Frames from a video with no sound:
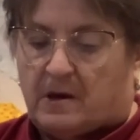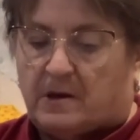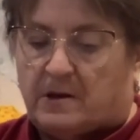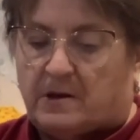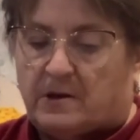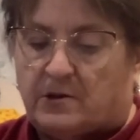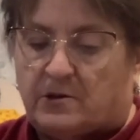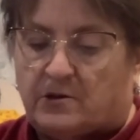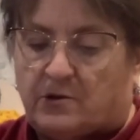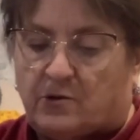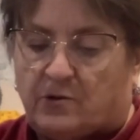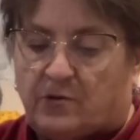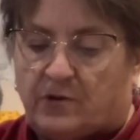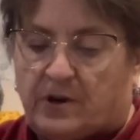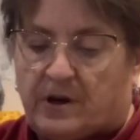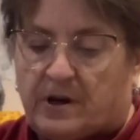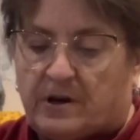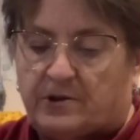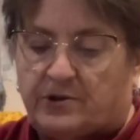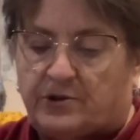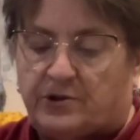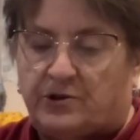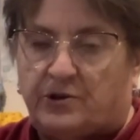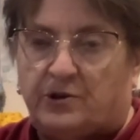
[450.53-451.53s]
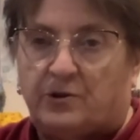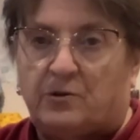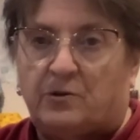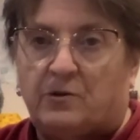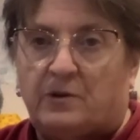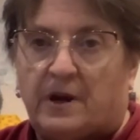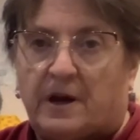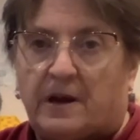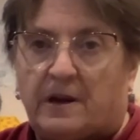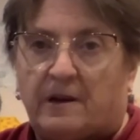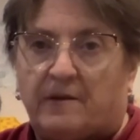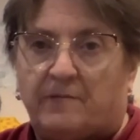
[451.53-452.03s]
So there's two
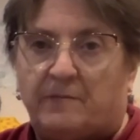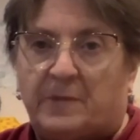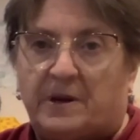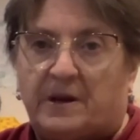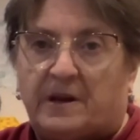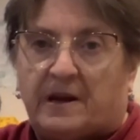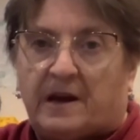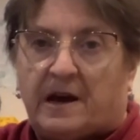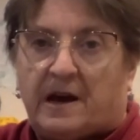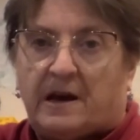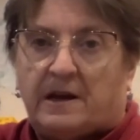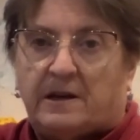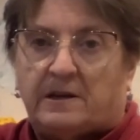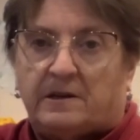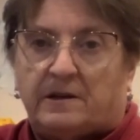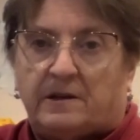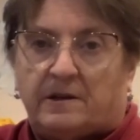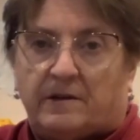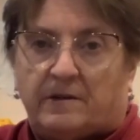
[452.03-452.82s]
that have been cut.